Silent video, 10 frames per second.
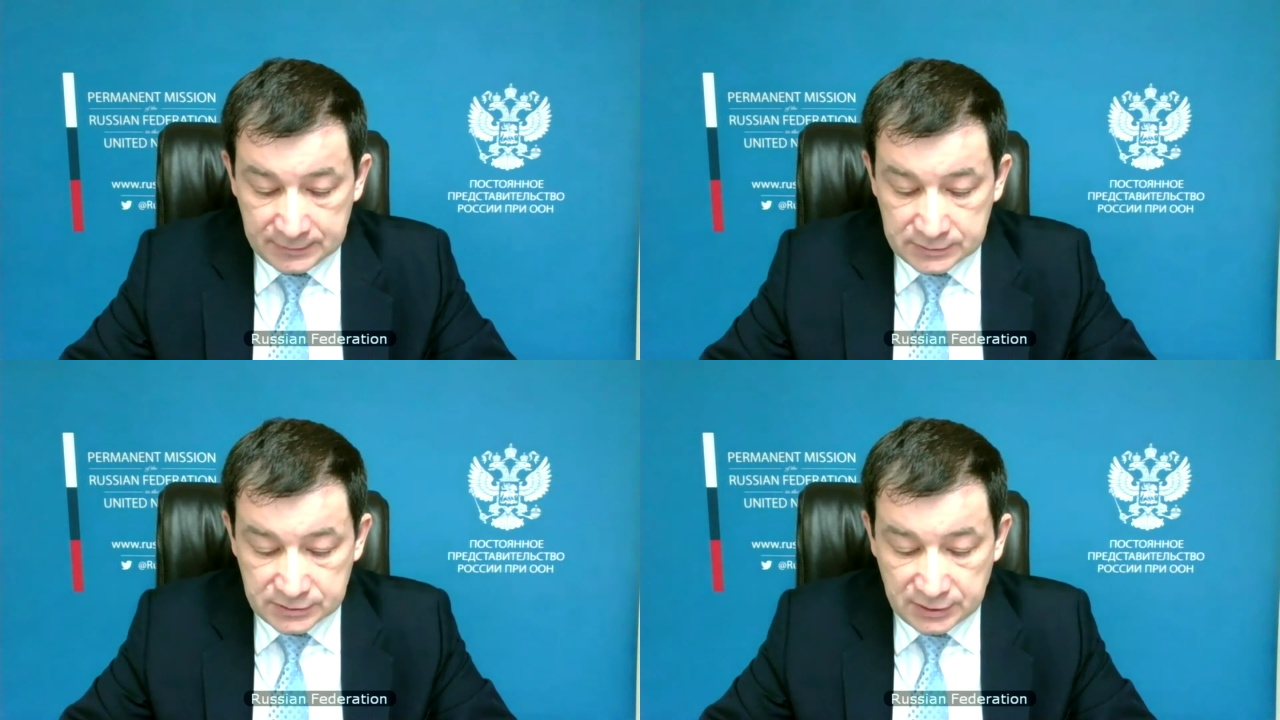
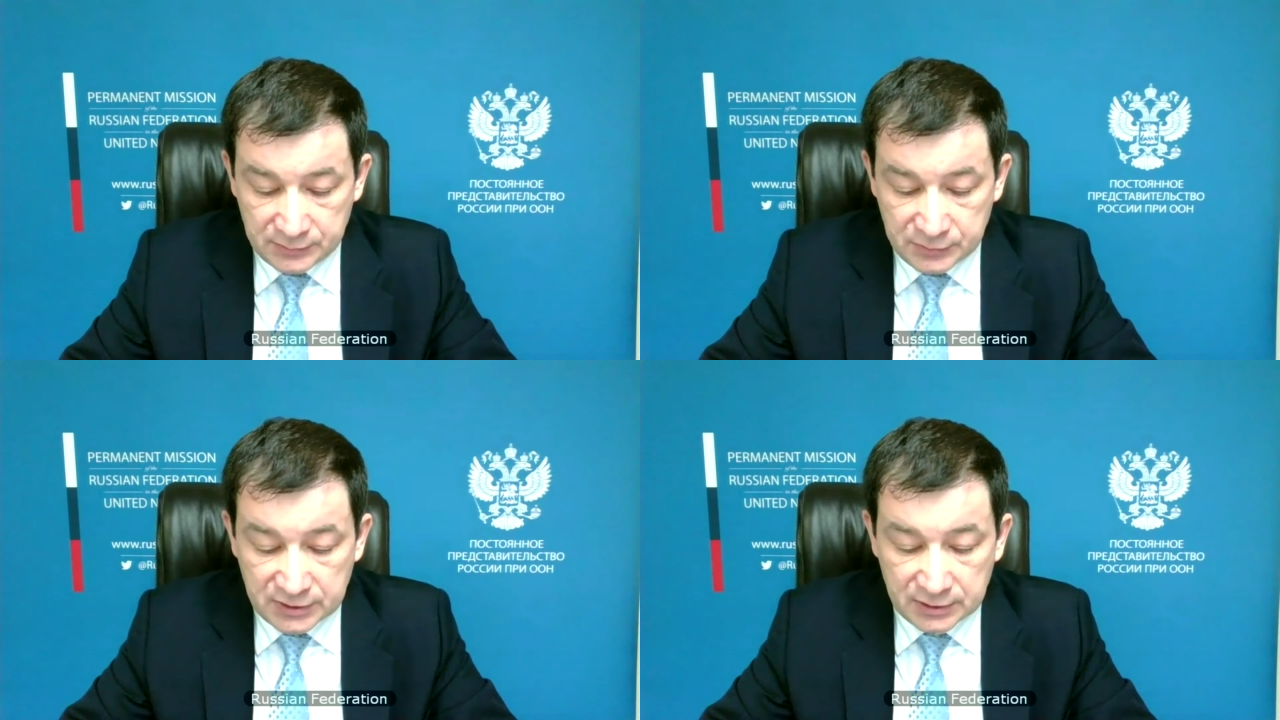
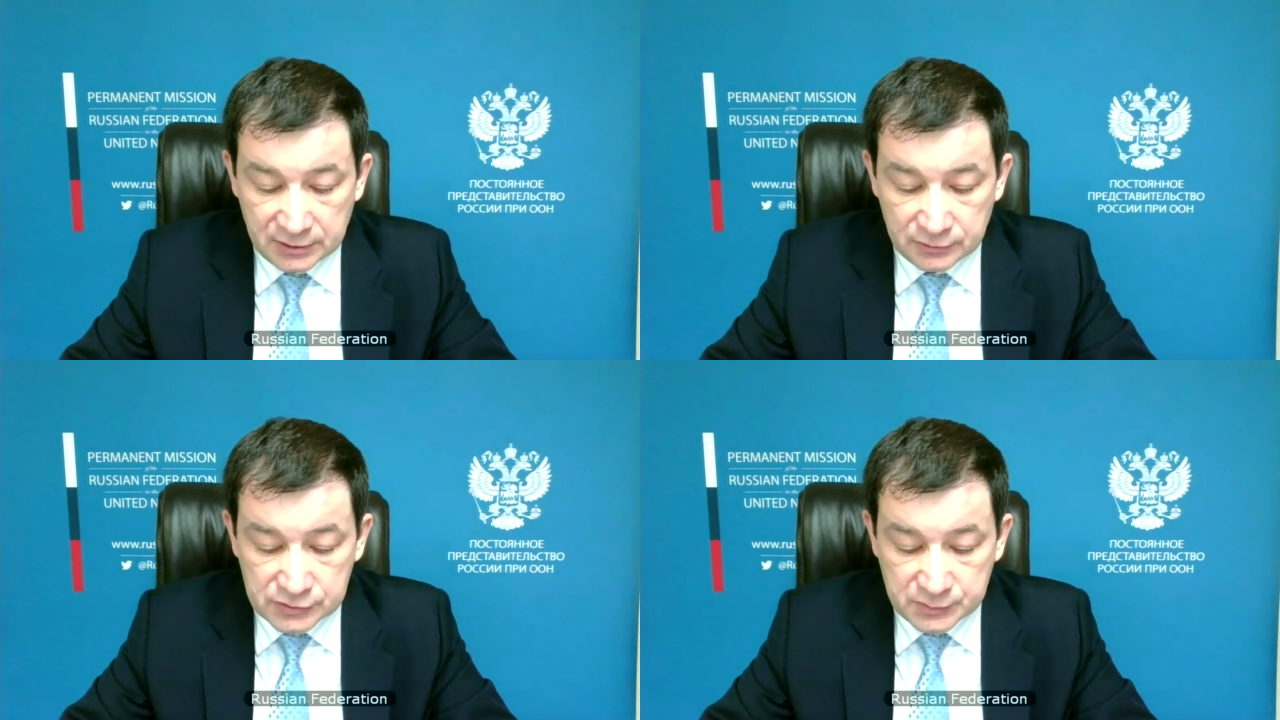solution to the
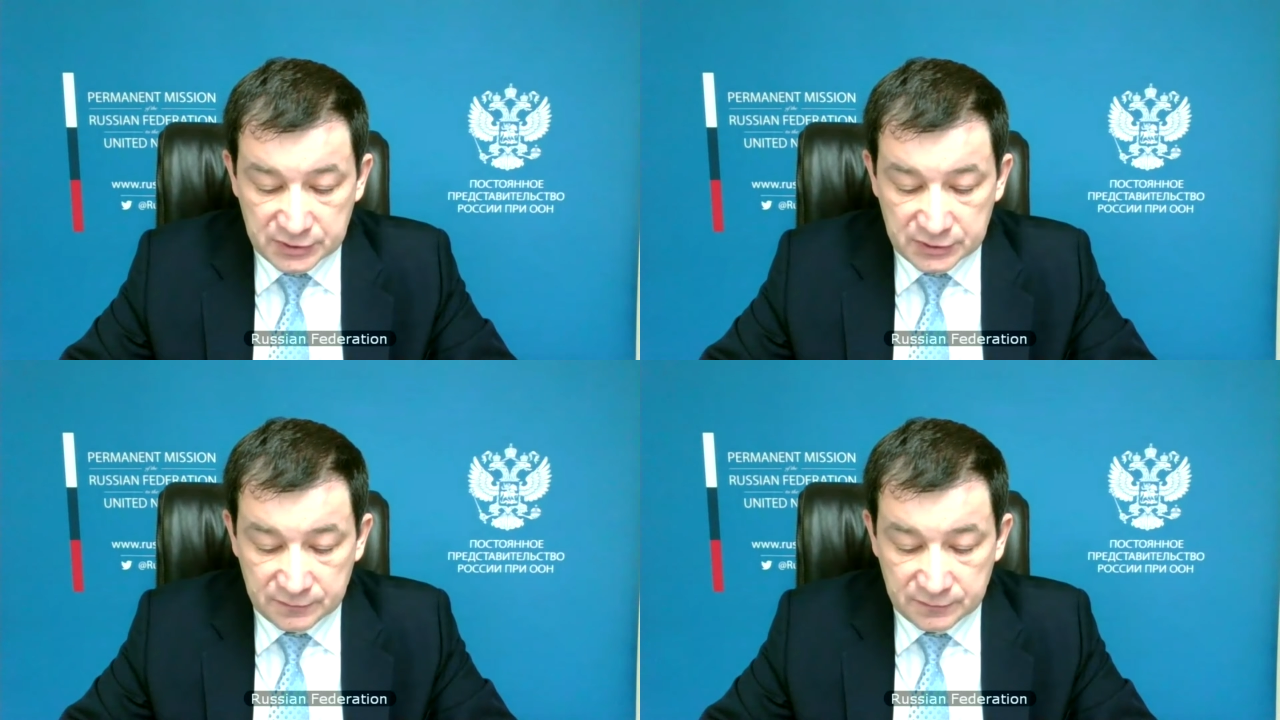Palestinian
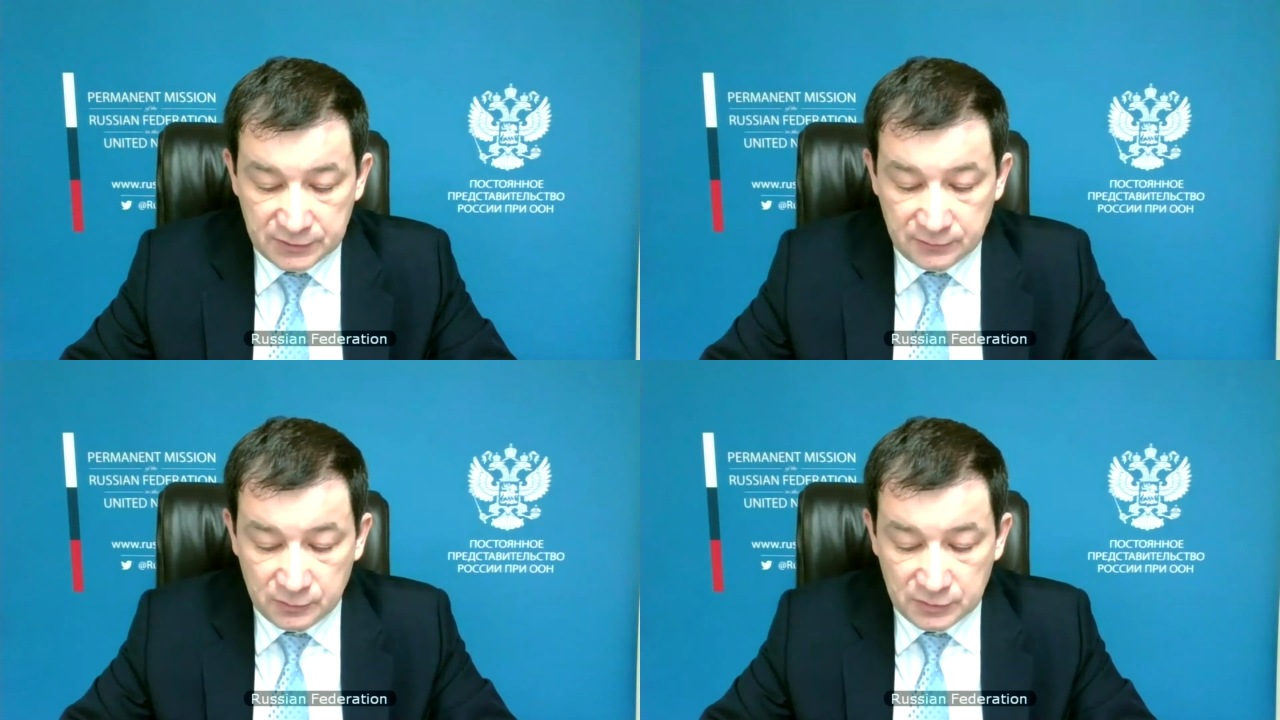question.
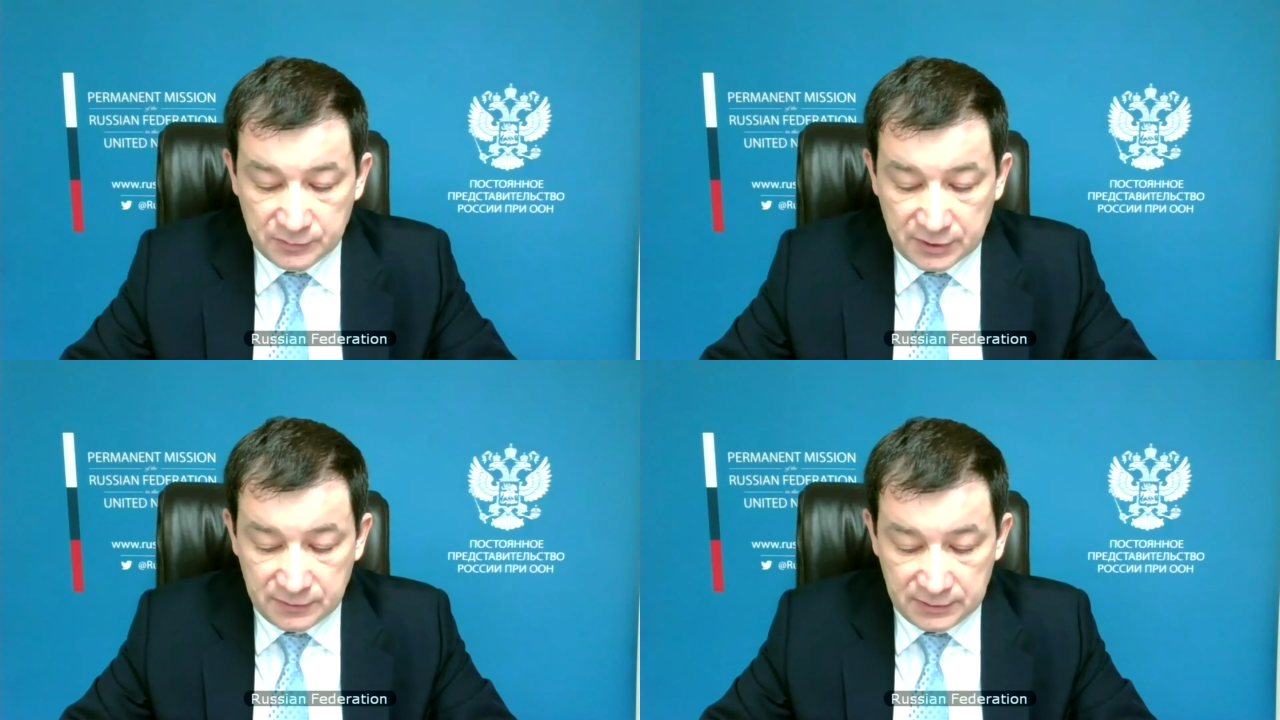
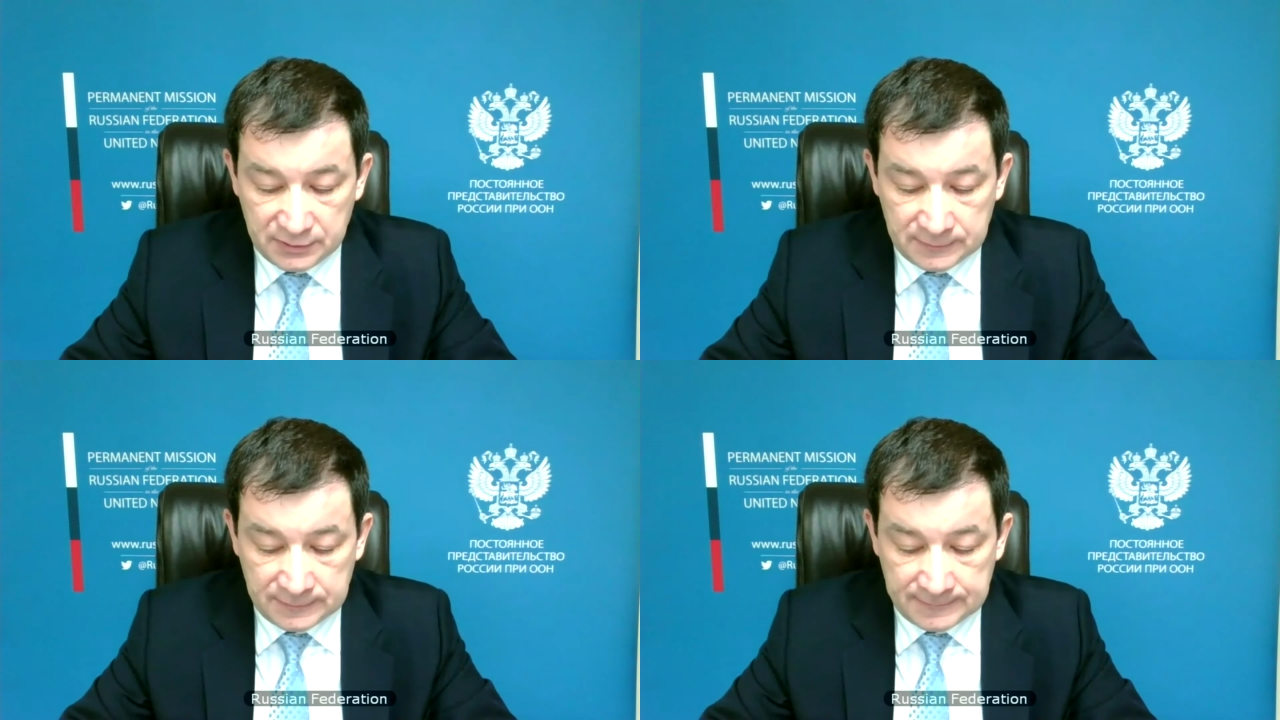We
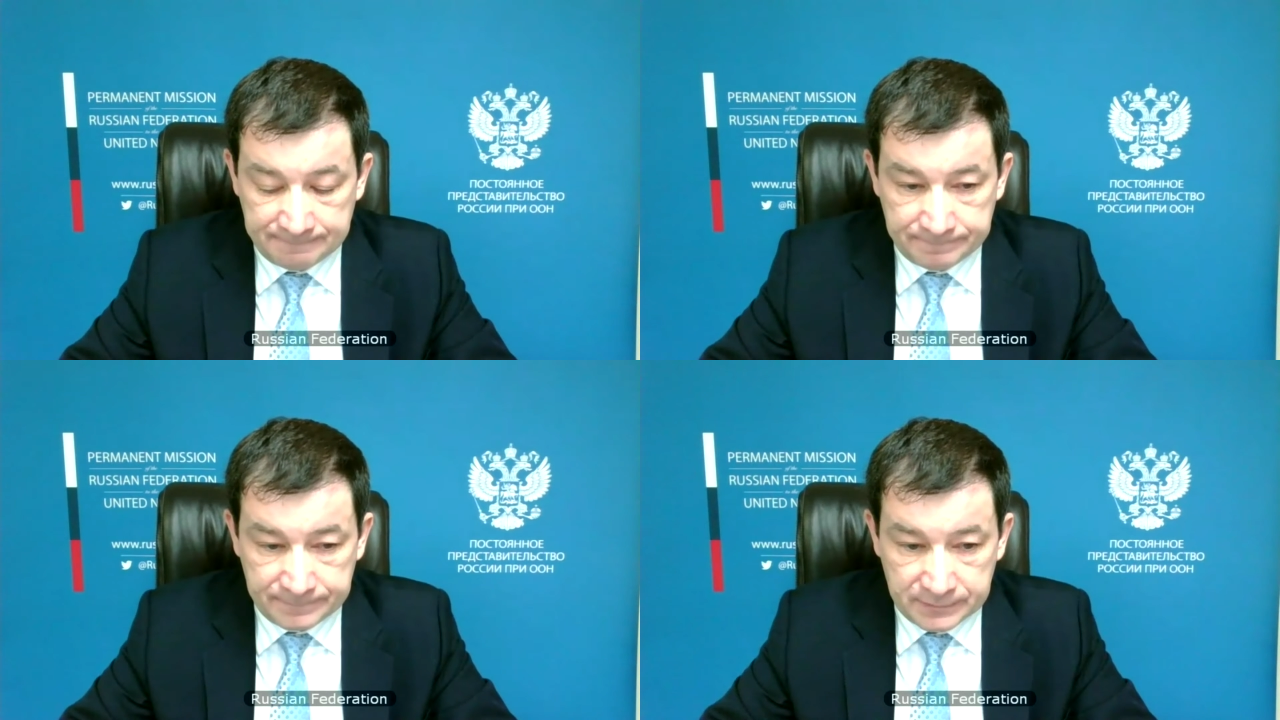wish
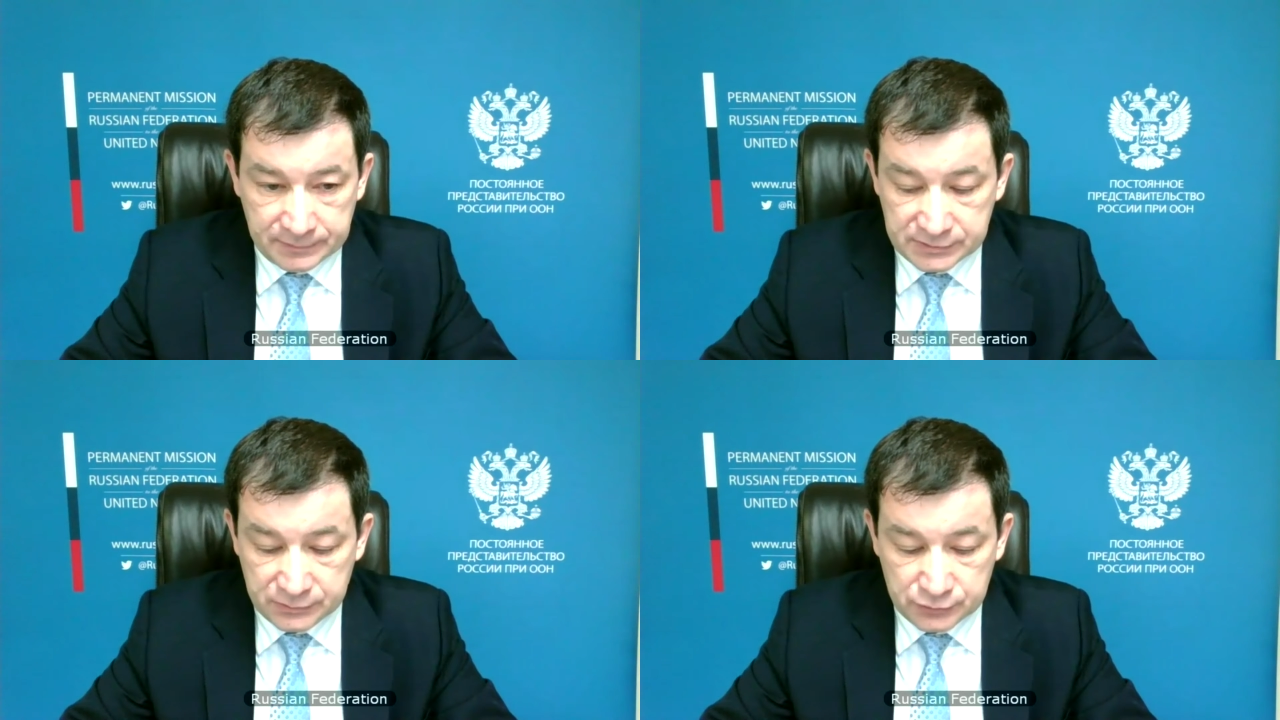Nikolai
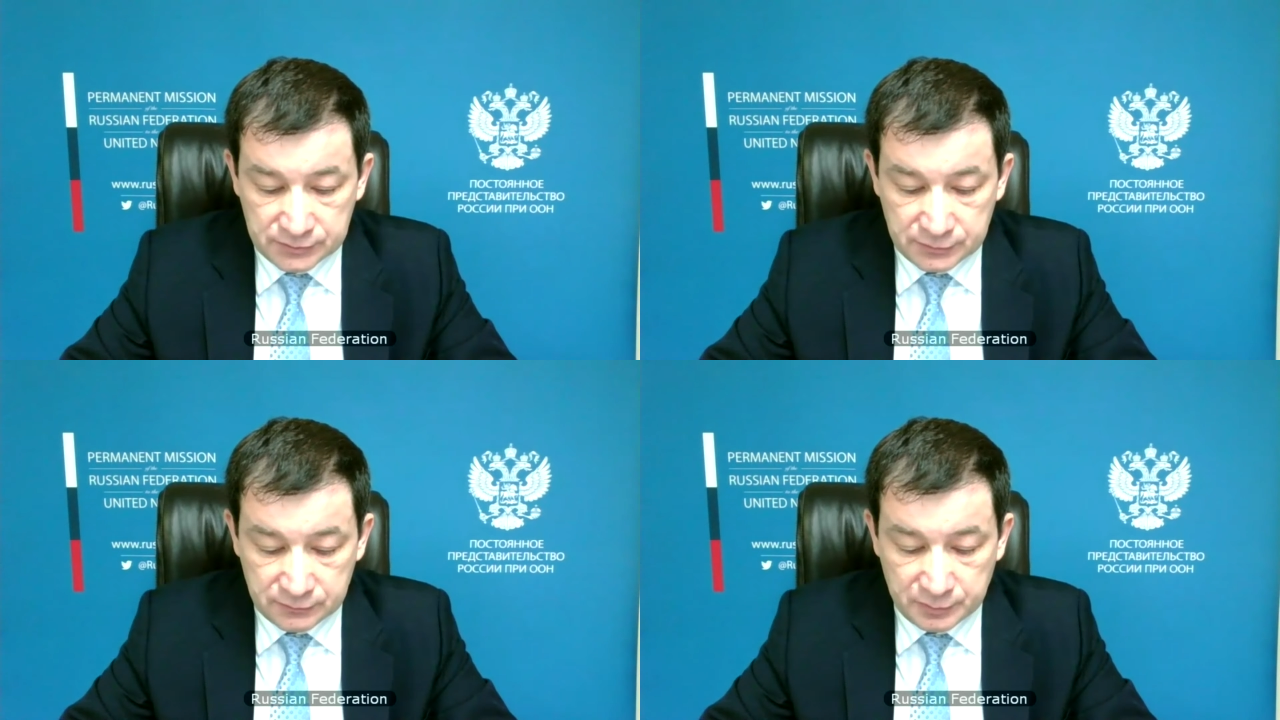every
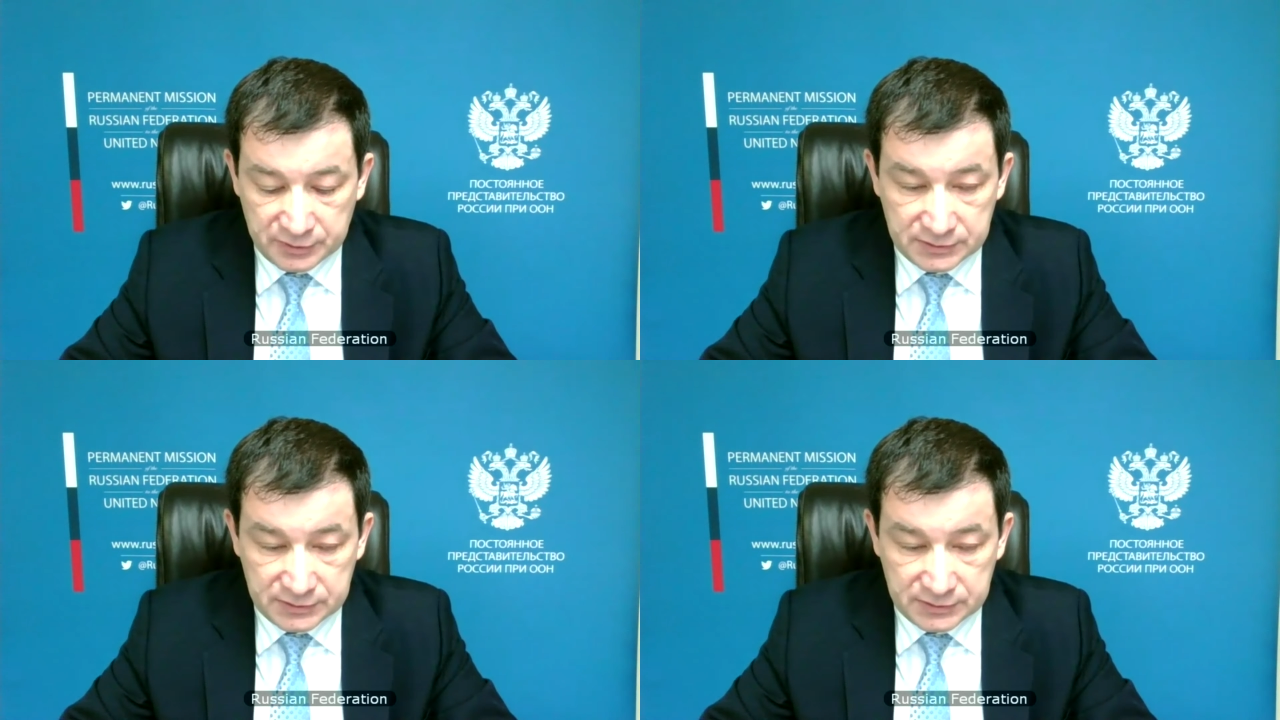success